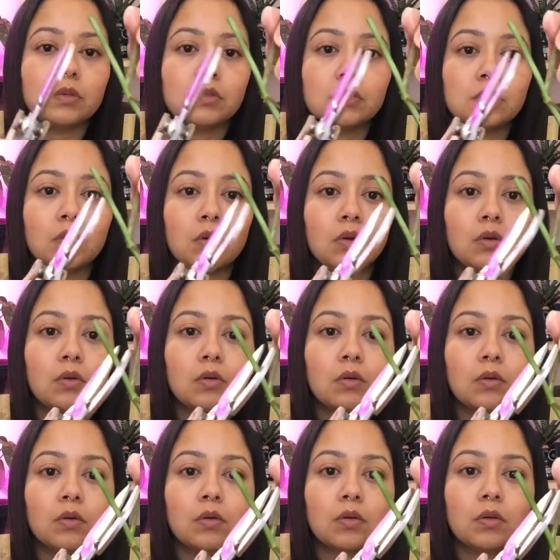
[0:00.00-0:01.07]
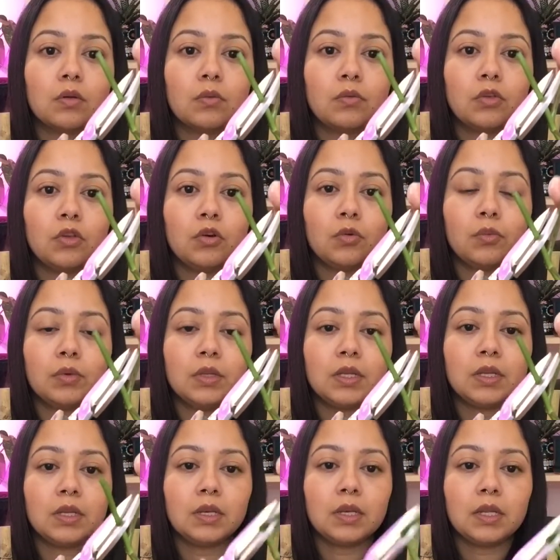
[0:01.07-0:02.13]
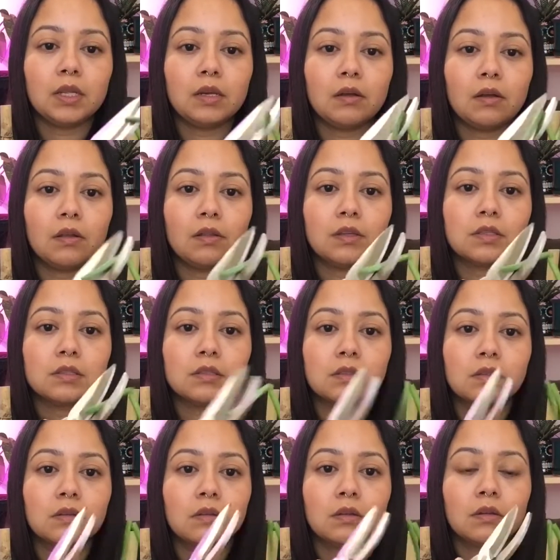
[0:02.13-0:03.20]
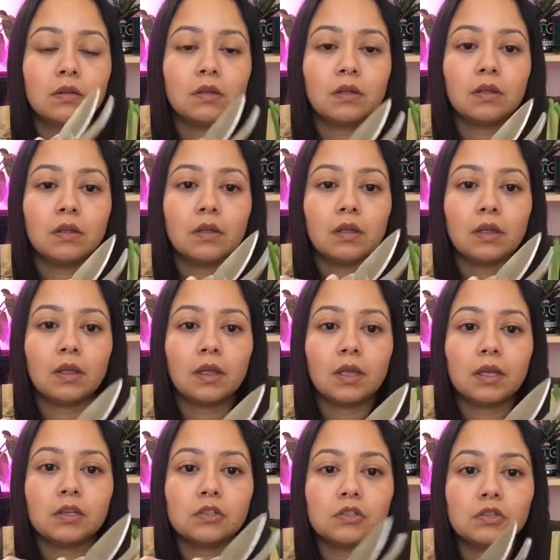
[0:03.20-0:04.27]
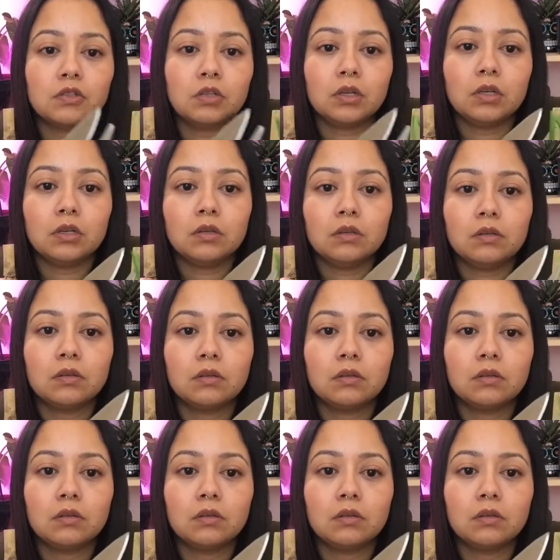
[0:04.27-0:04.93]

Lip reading: so you don't really need all this extra.